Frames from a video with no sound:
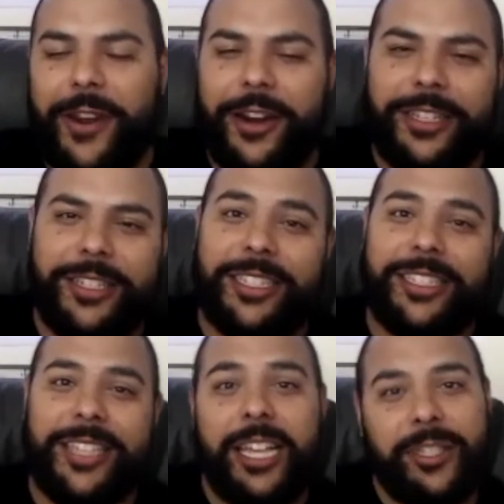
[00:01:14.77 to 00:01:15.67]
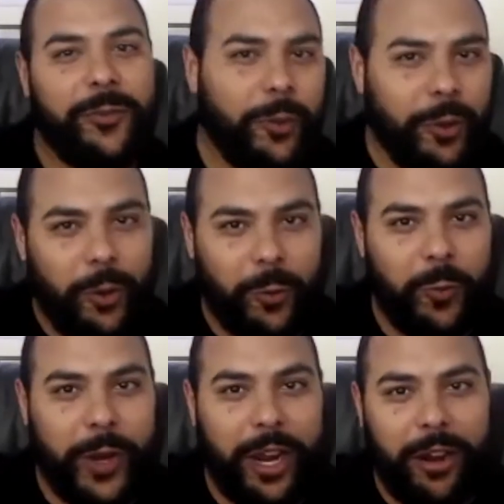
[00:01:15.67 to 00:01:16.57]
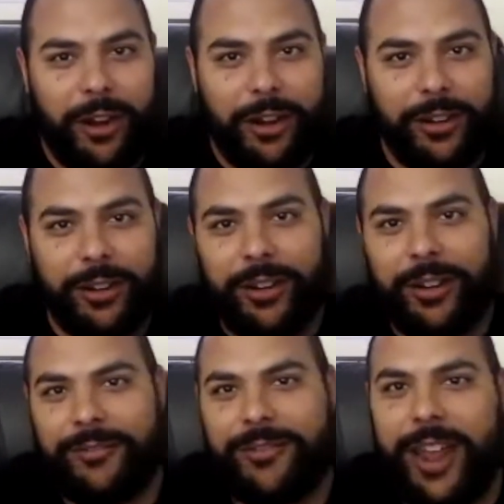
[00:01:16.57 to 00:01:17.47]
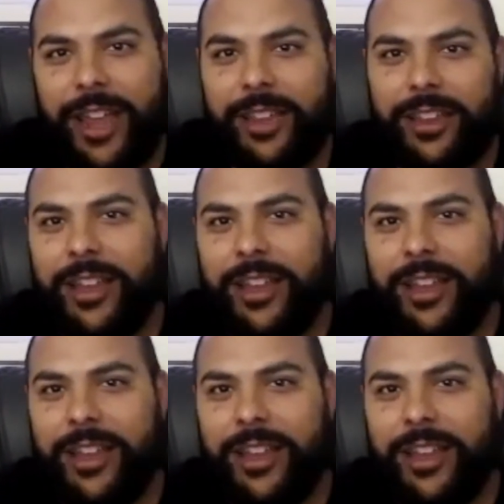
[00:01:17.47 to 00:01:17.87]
very successful career, right?